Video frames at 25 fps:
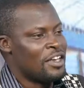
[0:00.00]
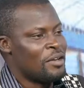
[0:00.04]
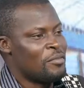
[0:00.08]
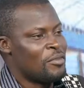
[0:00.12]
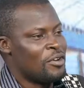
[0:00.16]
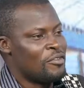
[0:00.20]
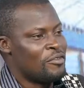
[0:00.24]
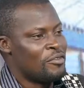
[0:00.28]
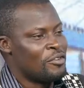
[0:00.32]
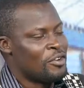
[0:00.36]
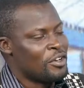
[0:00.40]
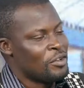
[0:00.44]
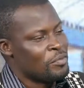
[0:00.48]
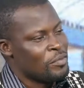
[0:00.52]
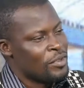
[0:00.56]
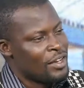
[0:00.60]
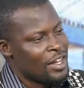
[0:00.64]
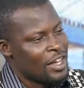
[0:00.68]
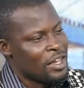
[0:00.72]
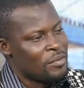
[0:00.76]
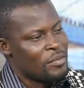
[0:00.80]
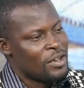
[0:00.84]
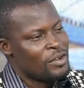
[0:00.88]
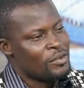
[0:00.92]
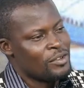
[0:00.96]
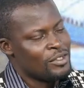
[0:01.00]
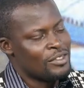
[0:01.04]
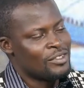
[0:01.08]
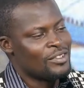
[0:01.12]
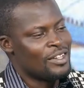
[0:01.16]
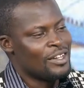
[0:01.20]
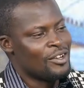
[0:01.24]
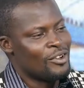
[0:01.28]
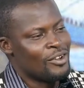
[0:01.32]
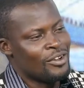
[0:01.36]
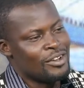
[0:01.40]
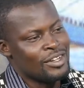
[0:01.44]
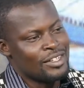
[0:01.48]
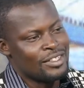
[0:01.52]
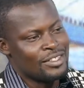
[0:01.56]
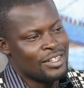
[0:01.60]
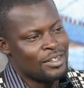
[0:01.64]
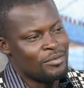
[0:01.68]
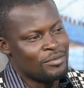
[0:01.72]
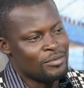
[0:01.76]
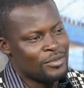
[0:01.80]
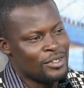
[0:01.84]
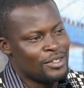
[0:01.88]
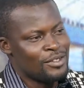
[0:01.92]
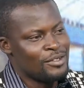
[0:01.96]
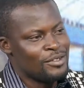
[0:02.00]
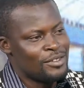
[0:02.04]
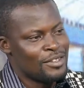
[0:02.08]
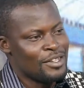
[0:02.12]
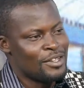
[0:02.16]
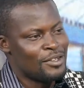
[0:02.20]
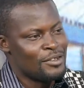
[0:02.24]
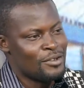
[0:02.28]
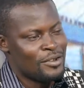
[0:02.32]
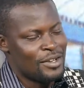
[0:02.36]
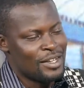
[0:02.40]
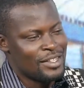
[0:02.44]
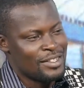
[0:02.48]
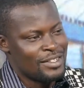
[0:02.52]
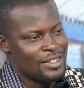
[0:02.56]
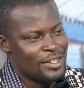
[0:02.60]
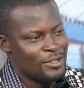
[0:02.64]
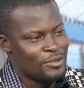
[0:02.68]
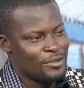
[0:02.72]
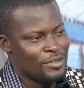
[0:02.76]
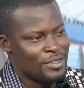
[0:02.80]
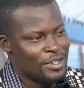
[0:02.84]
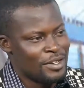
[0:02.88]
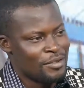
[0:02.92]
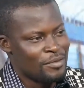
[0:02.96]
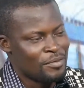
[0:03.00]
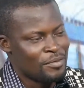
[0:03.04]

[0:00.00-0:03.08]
of rugby that you might want to encourage them. What do you think you can say to them?